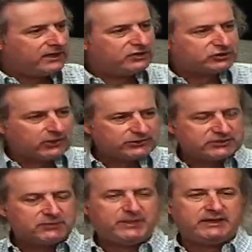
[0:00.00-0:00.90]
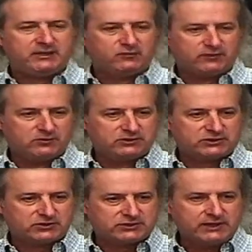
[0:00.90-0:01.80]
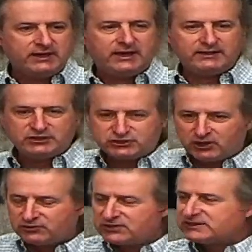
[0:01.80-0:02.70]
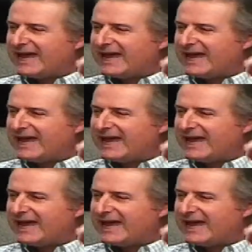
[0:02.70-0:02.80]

the church is to be the influencers, and the church is to